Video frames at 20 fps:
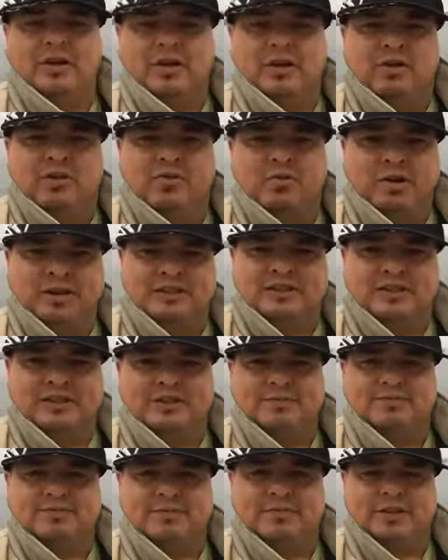
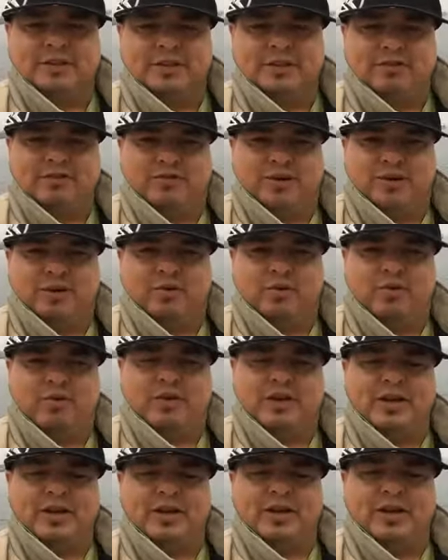written, you've got
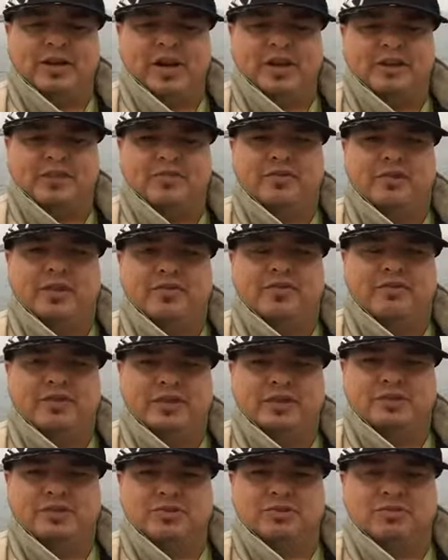audio, and you've got
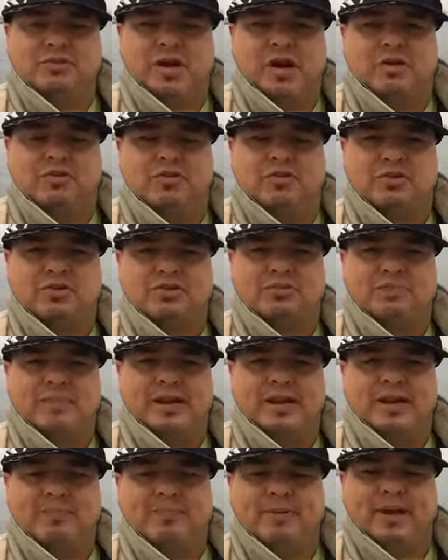visual across
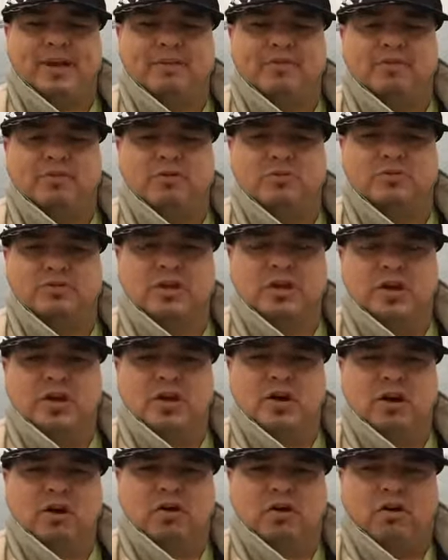many platforms,
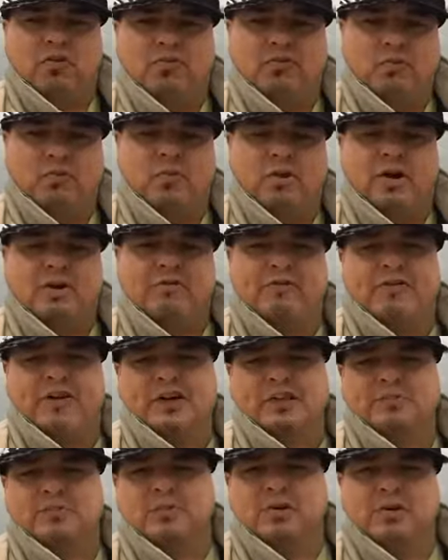all from one
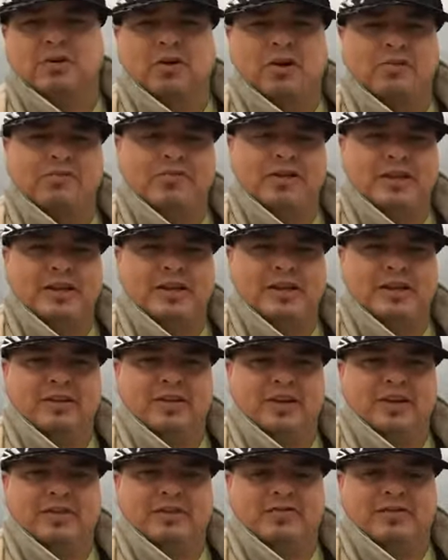Facebook Live video
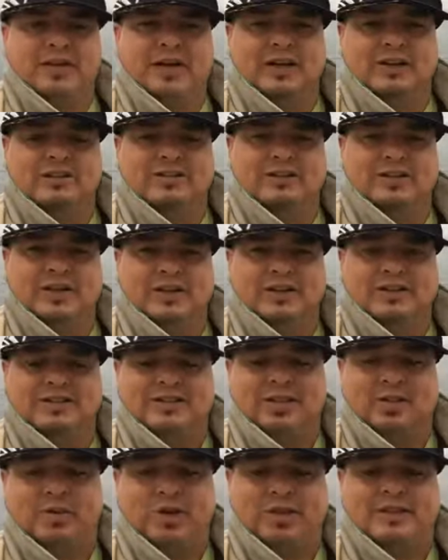that you've done. So there's
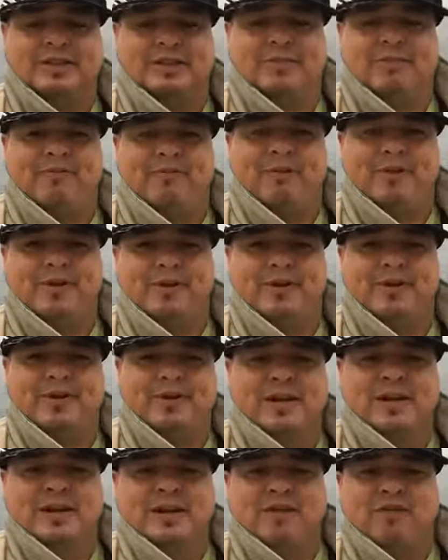a quick tip for you,
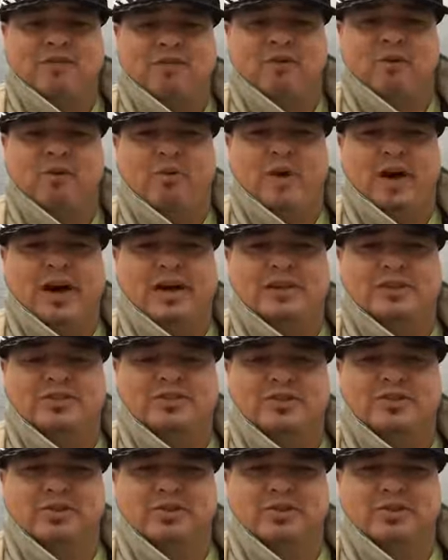four ways to